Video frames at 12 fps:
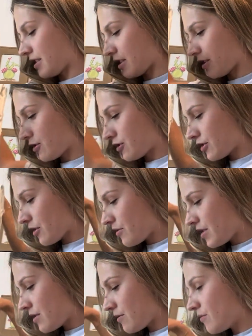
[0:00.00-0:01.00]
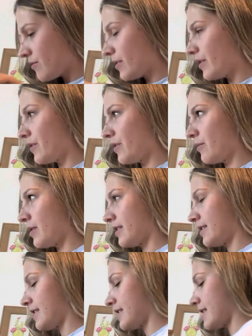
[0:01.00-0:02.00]
gonna show you the
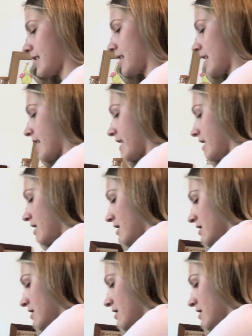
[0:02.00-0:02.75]
ones that I